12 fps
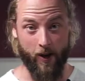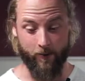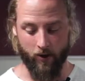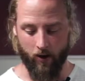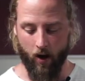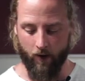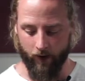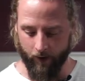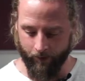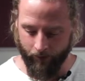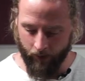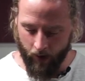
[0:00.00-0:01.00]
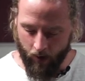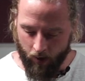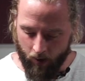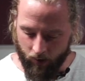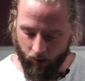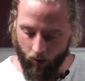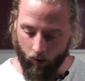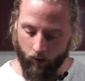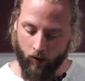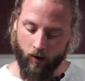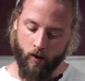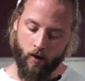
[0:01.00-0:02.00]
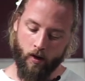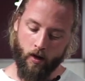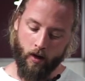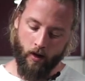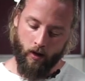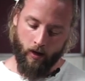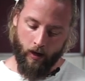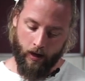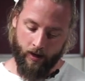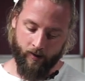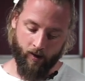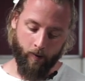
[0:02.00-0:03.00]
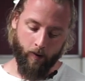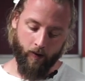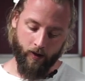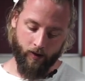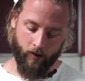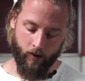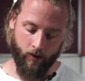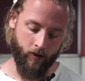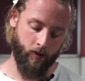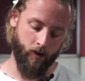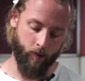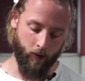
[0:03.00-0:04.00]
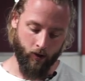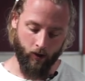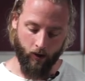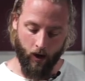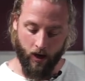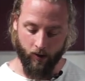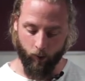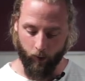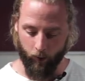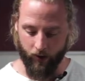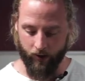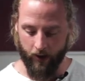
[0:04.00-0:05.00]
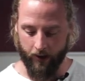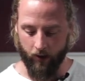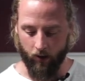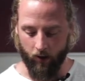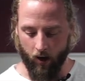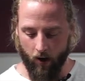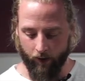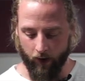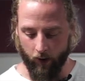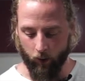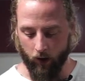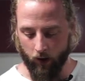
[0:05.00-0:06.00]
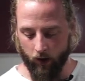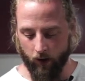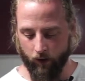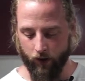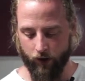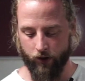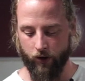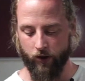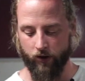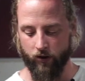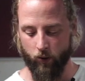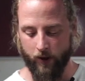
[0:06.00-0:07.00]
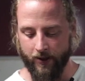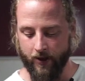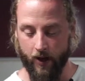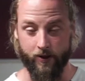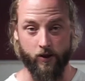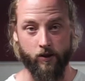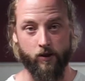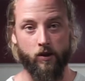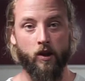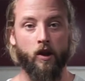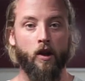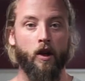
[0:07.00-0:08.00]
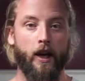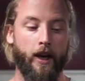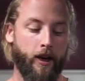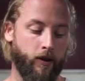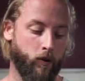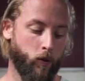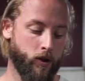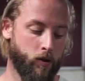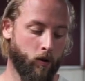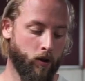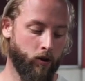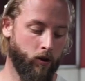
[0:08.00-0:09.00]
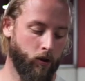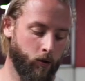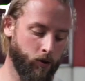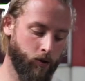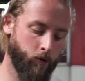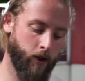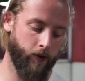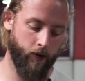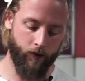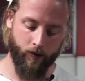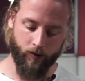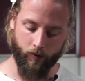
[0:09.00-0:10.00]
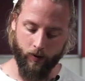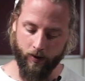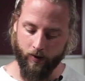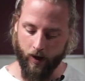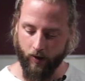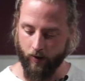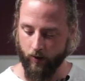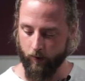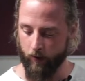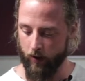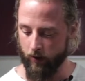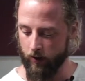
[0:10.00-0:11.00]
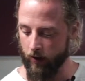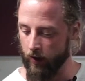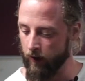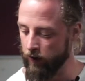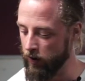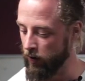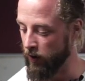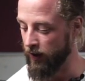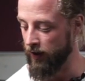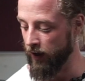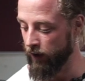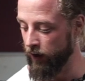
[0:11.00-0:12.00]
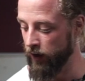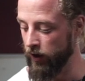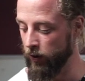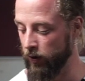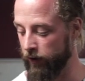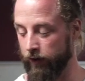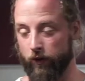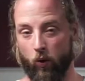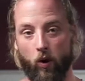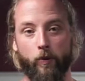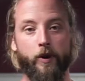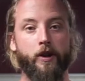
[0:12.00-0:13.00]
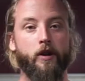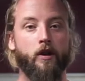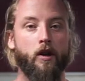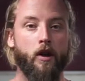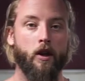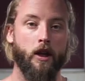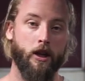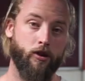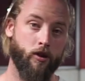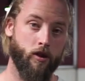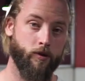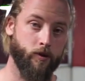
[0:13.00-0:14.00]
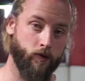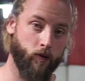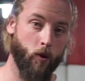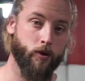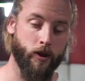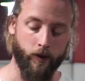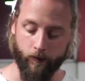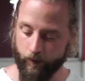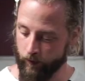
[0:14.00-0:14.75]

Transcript: grams of coffee. So some of us, especially us when we're selecting our coffee, we're looking for certain screen sizes. And what you want to do is you want to have different screen sizes because it gives you a different uniformity in terms of roasting.